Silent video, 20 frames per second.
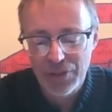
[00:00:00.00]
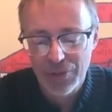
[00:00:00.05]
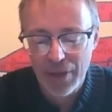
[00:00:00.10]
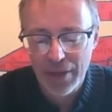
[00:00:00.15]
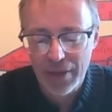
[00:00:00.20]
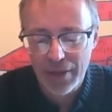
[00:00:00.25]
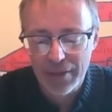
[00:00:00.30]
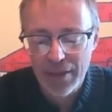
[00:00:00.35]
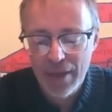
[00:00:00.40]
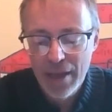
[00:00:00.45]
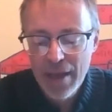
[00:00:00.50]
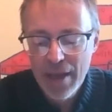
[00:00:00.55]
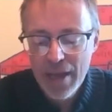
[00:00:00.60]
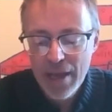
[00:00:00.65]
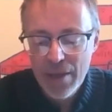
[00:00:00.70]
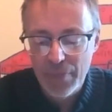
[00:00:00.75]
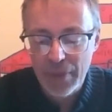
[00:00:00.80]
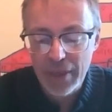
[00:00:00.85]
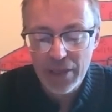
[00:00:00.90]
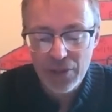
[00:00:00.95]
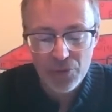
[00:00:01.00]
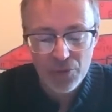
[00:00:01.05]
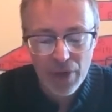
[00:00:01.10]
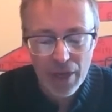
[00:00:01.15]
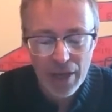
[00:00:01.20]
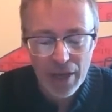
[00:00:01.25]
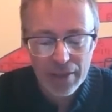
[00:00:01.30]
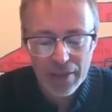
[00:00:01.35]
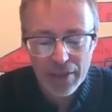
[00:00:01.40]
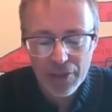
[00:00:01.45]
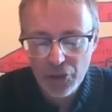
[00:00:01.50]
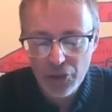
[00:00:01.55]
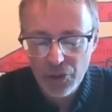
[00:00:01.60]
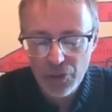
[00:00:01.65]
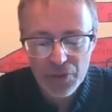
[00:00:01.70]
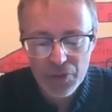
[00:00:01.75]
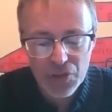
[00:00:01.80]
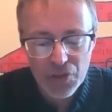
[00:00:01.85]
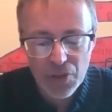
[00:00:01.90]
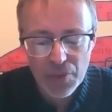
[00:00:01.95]
Ryan. Me and Ryan and you
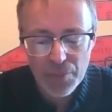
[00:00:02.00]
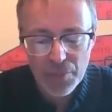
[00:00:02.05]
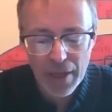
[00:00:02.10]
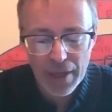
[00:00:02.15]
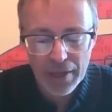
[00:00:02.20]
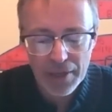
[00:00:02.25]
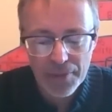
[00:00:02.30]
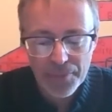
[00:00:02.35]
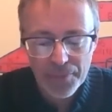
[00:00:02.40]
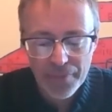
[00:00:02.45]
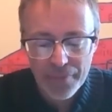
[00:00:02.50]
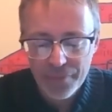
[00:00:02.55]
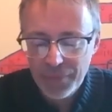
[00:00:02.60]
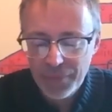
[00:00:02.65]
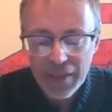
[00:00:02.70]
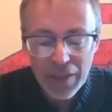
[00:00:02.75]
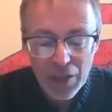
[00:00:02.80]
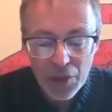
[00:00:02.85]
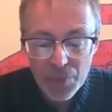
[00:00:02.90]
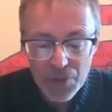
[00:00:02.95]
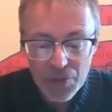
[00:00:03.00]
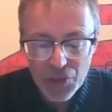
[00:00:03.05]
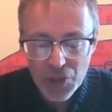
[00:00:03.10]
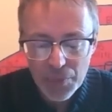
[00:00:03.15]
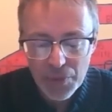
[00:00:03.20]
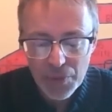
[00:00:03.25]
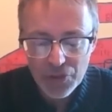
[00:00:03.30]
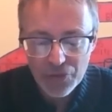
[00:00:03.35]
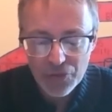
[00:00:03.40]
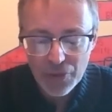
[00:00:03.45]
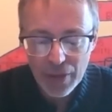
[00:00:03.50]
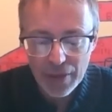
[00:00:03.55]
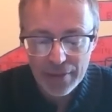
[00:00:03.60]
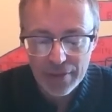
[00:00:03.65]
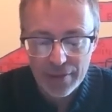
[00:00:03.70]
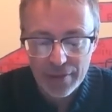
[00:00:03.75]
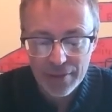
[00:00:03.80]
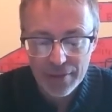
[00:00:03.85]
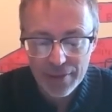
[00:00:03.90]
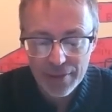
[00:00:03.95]
and somebody? It'll be so much
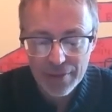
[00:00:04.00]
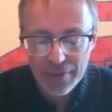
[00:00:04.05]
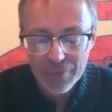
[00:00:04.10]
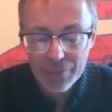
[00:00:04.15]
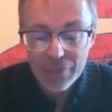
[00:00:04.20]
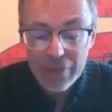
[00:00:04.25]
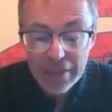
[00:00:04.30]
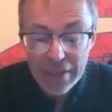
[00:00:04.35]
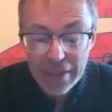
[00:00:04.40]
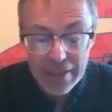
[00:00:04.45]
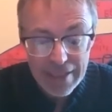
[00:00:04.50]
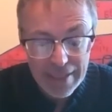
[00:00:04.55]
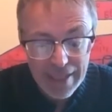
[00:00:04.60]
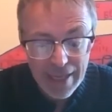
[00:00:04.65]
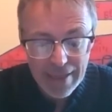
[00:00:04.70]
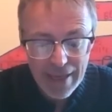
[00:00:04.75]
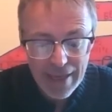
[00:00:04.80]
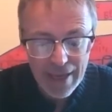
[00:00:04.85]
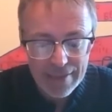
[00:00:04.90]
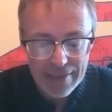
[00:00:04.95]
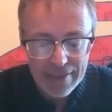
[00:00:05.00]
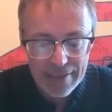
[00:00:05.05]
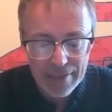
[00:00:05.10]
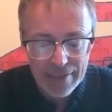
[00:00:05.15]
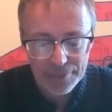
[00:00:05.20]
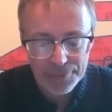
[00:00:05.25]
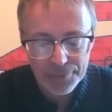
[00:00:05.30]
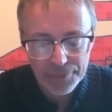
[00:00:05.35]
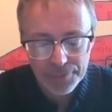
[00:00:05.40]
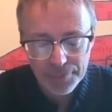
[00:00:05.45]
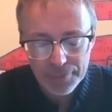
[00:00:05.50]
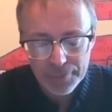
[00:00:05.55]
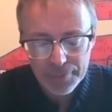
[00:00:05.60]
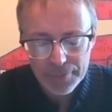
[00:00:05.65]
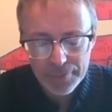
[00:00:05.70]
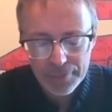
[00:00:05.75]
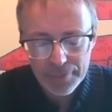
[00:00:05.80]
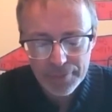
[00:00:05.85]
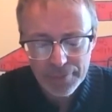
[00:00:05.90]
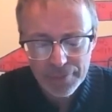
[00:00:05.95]
fun. Please say yes.
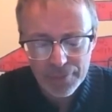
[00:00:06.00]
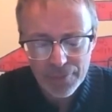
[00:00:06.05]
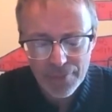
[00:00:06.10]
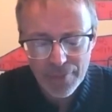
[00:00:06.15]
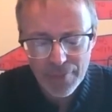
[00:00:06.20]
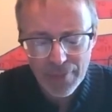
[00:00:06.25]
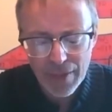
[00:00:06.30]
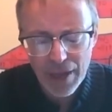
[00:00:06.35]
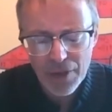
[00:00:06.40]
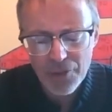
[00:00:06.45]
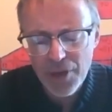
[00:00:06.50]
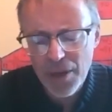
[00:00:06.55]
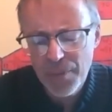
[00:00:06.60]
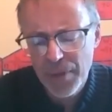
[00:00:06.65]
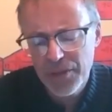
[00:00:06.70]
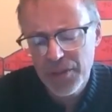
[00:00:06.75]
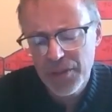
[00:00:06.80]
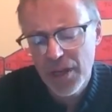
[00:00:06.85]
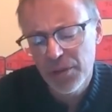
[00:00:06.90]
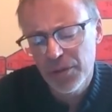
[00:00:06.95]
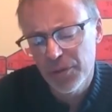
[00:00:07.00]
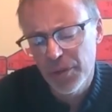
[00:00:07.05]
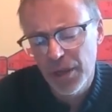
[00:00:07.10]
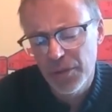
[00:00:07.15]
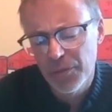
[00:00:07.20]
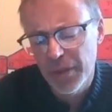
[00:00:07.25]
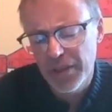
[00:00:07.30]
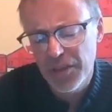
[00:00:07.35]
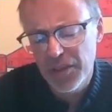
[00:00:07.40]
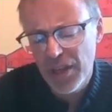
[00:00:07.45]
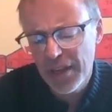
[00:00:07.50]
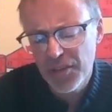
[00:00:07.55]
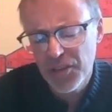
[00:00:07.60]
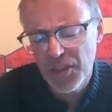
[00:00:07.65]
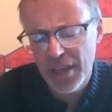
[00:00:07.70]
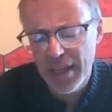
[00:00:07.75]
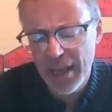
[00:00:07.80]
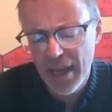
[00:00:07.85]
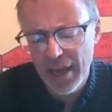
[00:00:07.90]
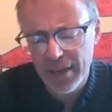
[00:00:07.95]
I wrap my towel around me, tight as I
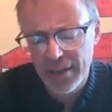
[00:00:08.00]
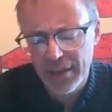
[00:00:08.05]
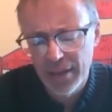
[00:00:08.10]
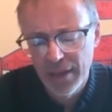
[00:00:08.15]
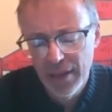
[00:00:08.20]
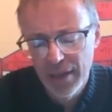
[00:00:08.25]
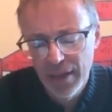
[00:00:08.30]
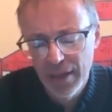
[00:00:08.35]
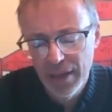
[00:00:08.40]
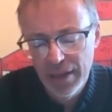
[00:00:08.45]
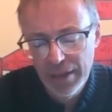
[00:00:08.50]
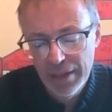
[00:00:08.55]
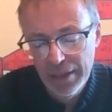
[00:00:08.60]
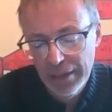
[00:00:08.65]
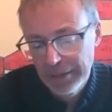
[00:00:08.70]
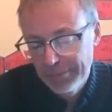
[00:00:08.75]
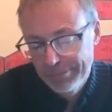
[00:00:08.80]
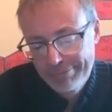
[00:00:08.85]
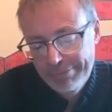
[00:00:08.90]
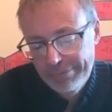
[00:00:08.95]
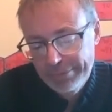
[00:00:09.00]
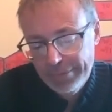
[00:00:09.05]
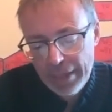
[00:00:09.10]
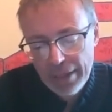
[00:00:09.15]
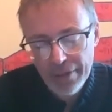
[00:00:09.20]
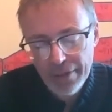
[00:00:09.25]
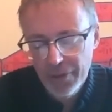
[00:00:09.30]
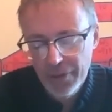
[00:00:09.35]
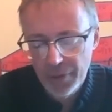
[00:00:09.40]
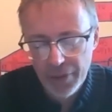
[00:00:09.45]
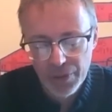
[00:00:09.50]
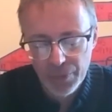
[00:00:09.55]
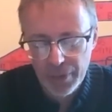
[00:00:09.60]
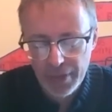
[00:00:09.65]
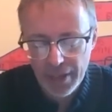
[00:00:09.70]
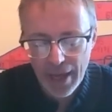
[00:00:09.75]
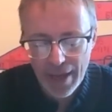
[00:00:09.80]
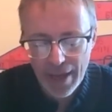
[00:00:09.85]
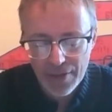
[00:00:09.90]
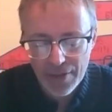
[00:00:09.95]
can. I don't know anyone
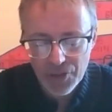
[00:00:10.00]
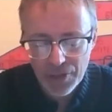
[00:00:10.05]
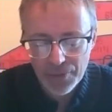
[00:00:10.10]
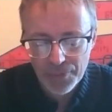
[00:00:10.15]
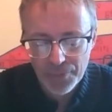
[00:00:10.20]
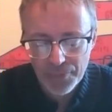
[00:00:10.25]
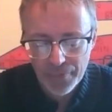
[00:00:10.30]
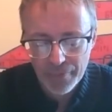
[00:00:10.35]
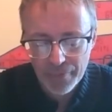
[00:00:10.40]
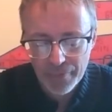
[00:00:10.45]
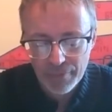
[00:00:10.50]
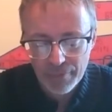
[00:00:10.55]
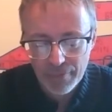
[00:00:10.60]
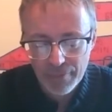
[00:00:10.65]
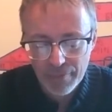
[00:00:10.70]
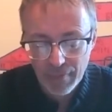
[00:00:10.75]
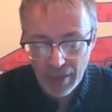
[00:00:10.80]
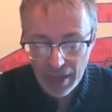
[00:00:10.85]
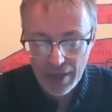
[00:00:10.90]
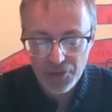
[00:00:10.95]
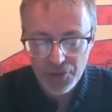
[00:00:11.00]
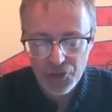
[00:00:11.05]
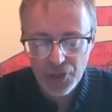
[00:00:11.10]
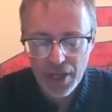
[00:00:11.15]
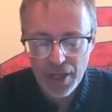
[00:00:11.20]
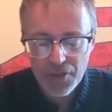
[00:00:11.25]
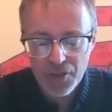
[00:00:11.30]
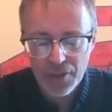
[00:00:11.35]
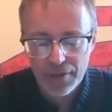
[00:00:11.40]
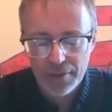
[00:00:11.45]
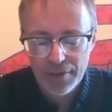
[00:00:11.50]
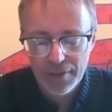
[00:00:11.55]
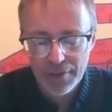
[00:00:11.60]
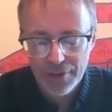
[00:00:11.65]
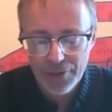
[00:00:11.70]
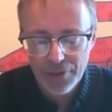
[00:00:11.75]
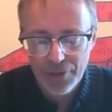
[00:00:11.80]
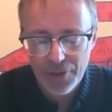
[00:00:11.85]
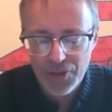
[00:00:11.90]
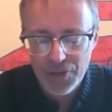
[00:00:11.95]
to ask. Ask Jason,
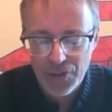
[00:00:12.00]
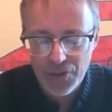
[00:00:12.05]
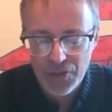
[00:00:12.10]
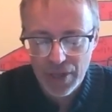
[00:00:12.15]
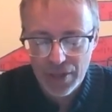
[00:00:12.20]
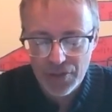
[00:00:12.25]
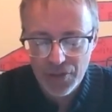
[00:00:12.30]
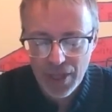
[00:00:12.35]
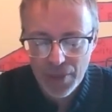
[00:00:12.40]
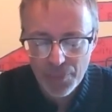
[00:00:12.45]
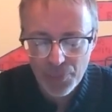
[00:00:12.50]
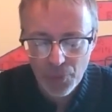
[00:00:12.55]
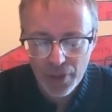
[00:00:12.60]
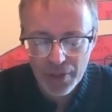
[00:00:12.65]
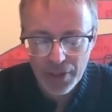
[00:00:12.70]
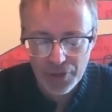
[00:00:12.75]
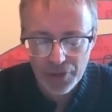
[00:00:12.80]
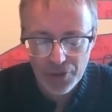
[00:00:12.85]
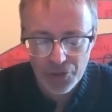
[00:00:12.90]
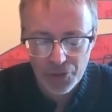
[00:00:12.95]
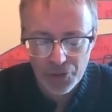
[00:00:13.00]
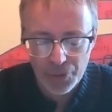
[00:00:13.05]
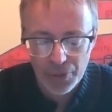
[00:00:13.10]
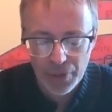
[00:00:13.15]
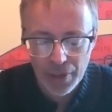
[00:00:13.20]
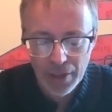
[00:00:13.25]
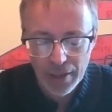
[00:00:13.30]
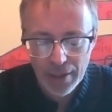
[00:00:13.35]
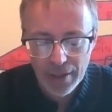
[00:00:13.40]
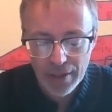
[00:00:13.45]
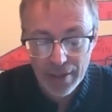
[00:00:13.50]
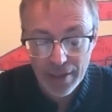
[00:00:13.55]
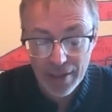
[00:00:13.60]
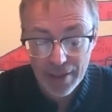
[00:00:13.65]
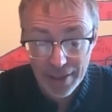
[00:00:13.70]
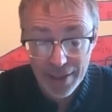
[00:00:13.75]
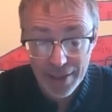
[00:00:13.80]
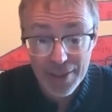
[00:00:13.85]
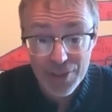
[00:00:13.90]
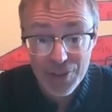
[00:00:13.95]
Christy says. That boy that you drew.
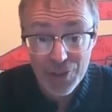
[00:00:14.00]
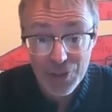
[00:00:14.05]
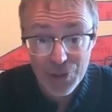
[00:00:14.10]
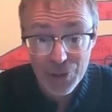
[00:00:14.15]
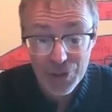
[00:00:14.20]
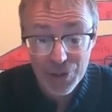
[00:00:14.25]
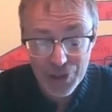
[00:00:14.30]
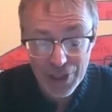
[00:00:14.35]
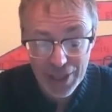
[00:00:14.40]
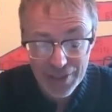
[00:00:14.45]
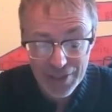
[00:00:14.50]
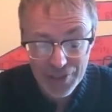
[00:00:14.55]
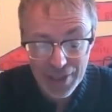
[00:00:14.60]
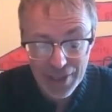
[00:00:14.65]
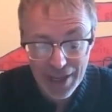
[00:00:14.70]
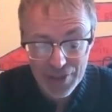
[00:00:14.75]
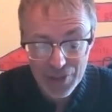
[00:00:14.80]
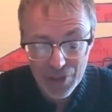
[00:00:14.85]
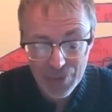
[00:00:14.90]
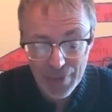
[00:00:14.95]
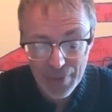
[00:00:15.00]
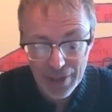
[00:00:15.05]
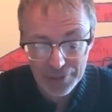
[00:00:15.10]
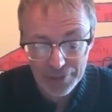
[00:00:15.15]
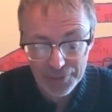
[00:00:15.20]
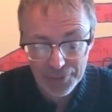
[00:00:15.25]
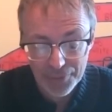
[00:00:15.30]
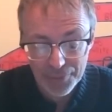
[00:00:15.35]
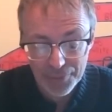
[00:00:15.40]
This is your chance to ask him out.